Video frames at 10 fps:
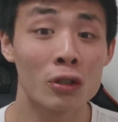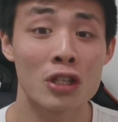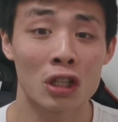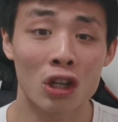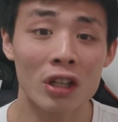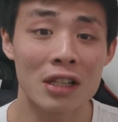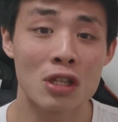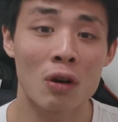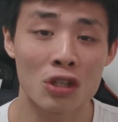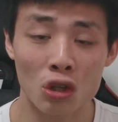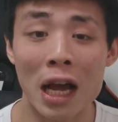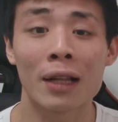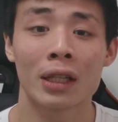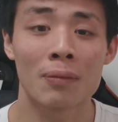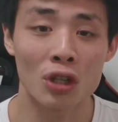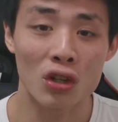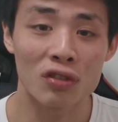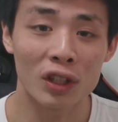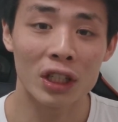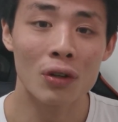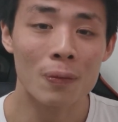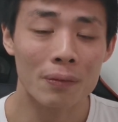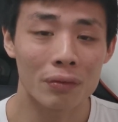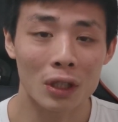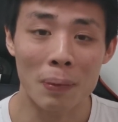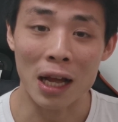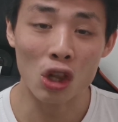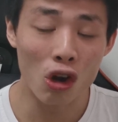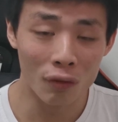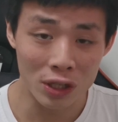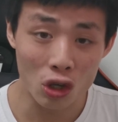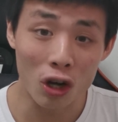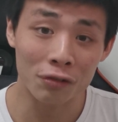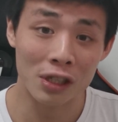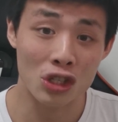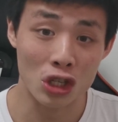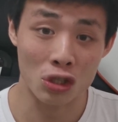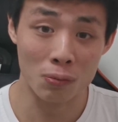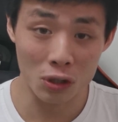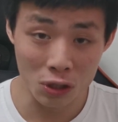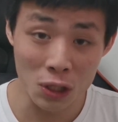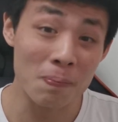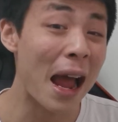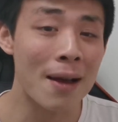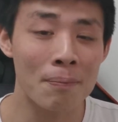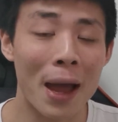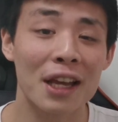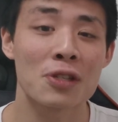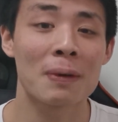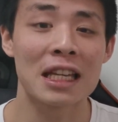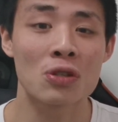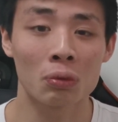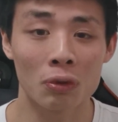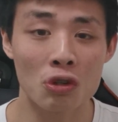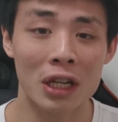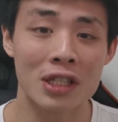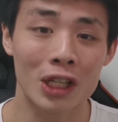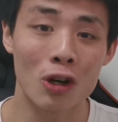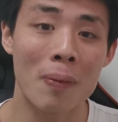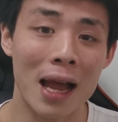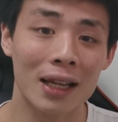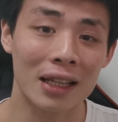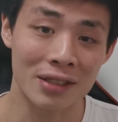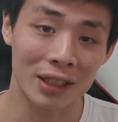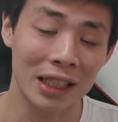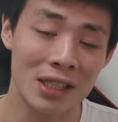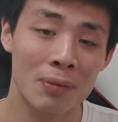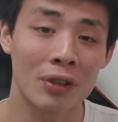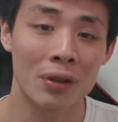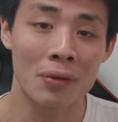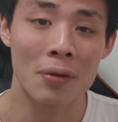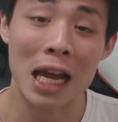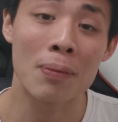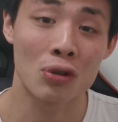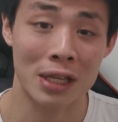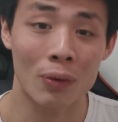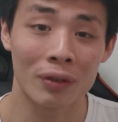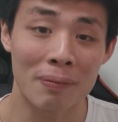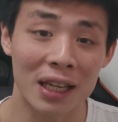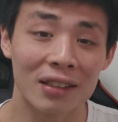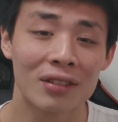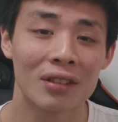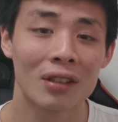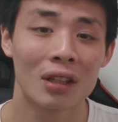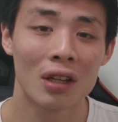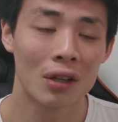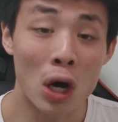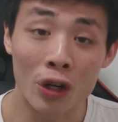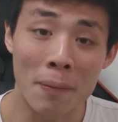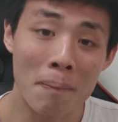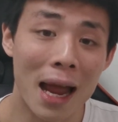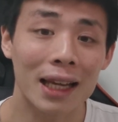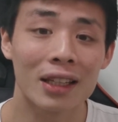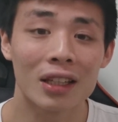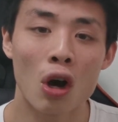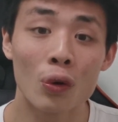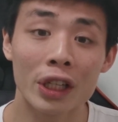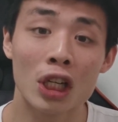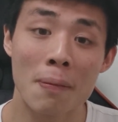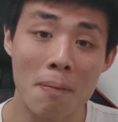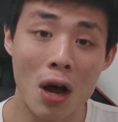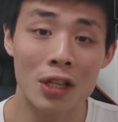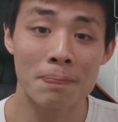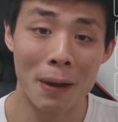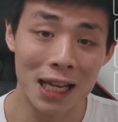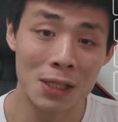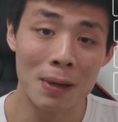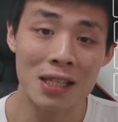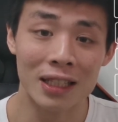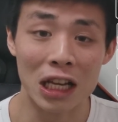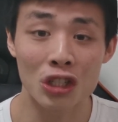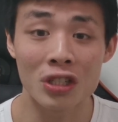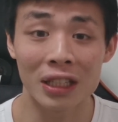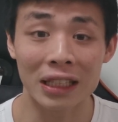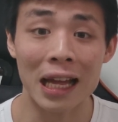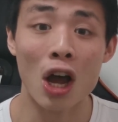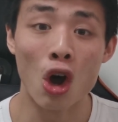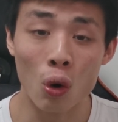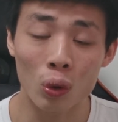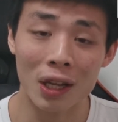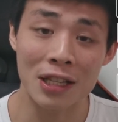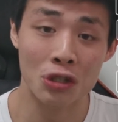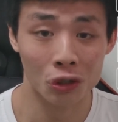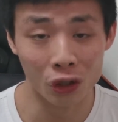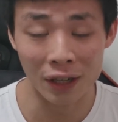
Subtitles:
this a lot until I saw Ali Abdal's video, but a lot of us often just spam backspace when we're trying to go back and delete some of the typos that we've made. But on a Mac, holding Command backspace can actually delete that whole line, so you don't